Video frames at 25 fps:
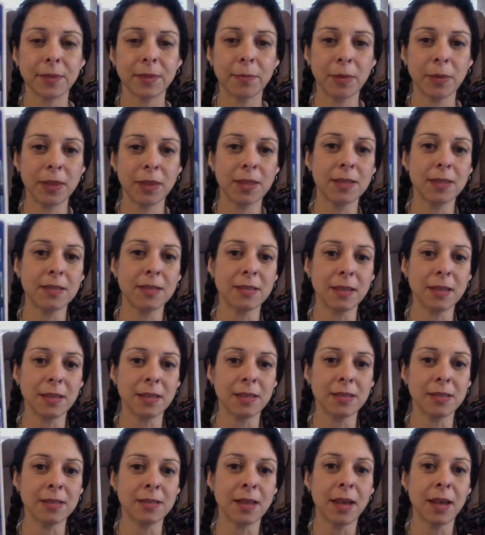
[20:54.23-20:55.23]
But this
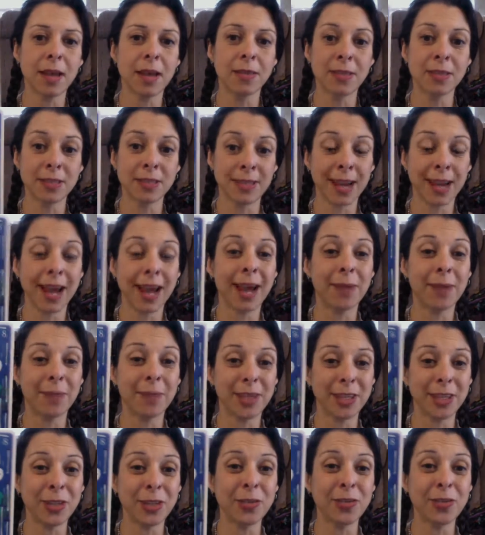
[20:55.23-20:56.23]
is the
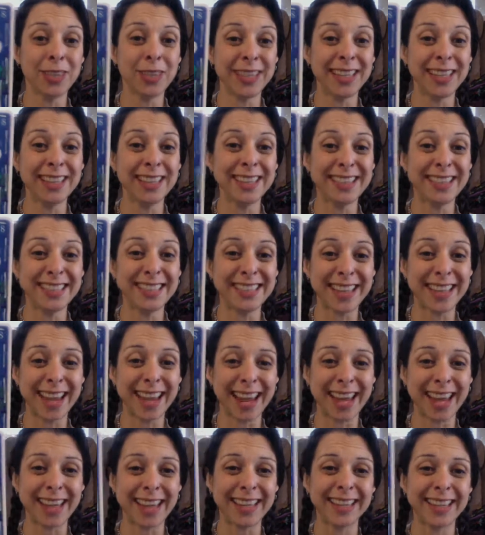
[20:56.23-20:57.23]
time that you need to
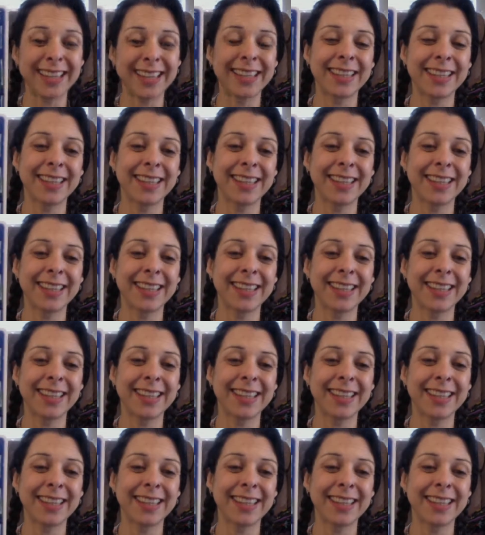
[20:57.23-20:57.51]
take